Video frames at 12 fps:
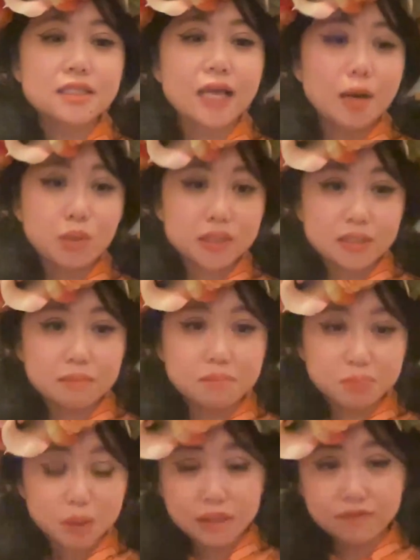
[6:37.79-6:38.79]
that I
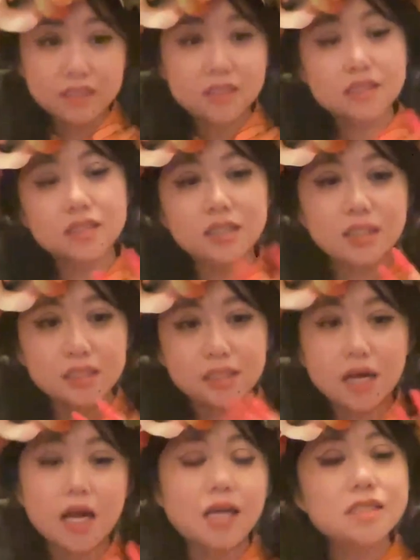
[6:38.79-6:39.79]
wasn't previously
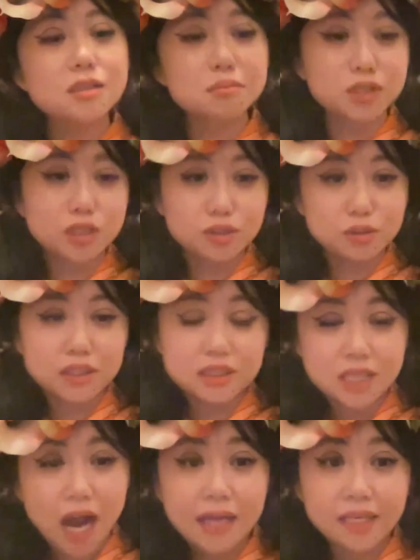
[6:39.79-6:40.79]
accustomed to in
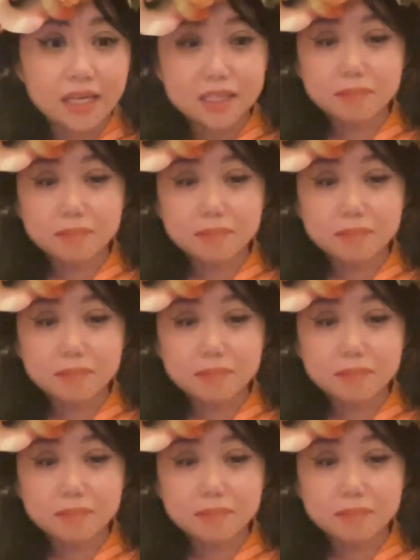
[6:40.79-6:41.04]
China,